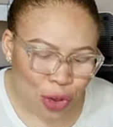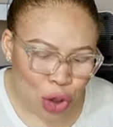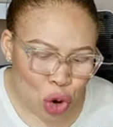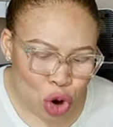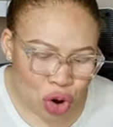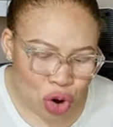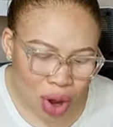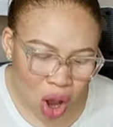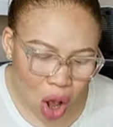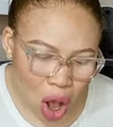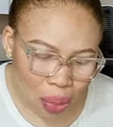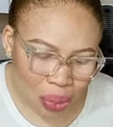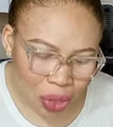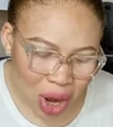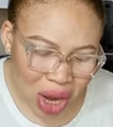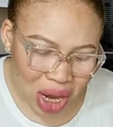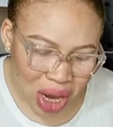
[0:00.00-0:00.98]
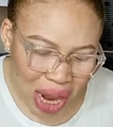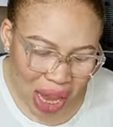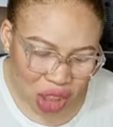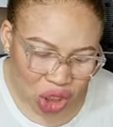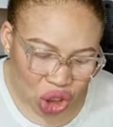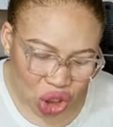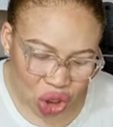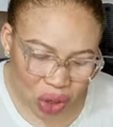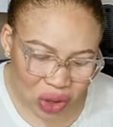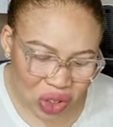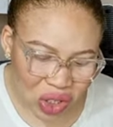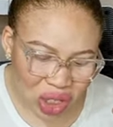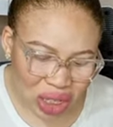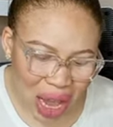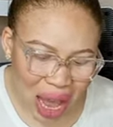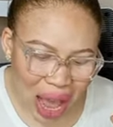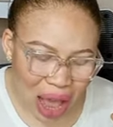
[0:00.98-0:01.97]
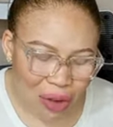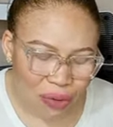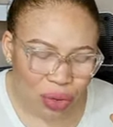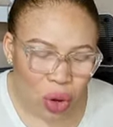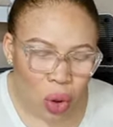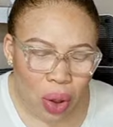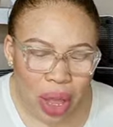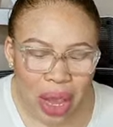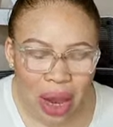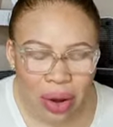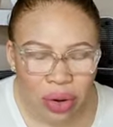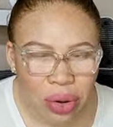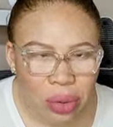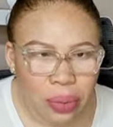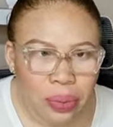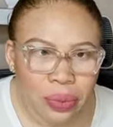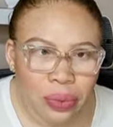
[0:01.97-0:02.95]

fury on the nations that have not heard.